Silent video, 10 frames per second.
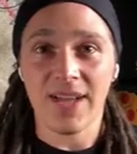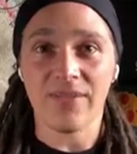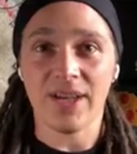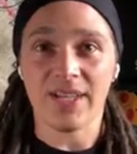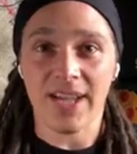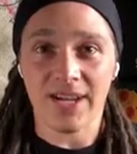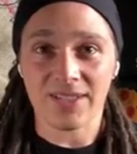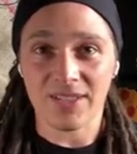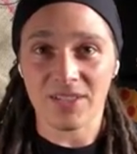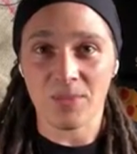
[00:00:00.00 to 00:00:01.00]
have any
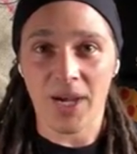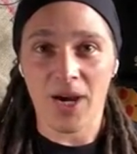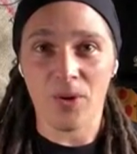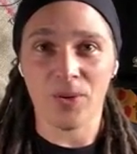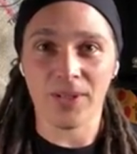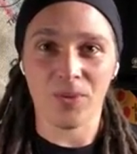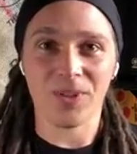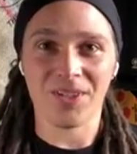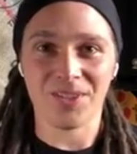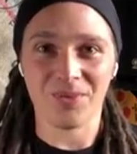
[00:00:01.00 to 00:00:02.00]
access to power where they
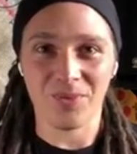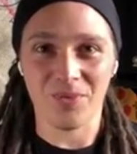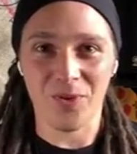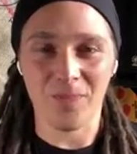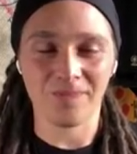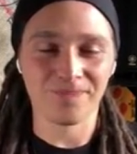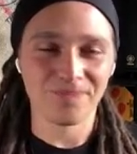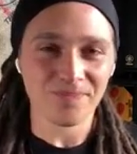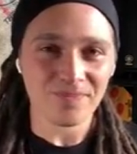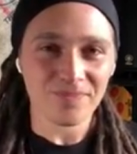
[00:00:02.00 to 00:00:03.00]
wanted us to perform.
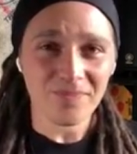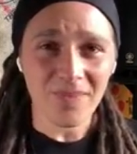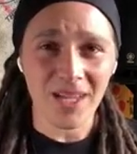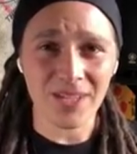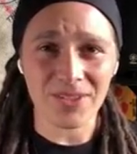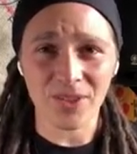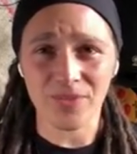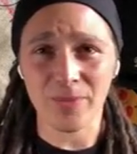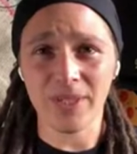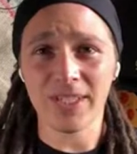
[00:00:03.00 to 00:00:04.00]
And so
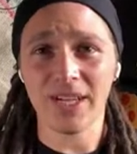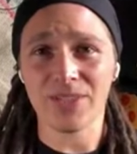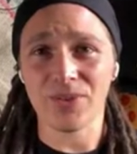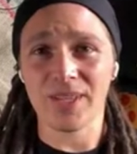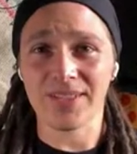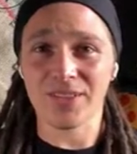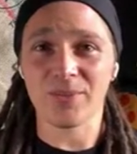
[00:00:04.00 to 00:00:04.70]
for me, I saw that as an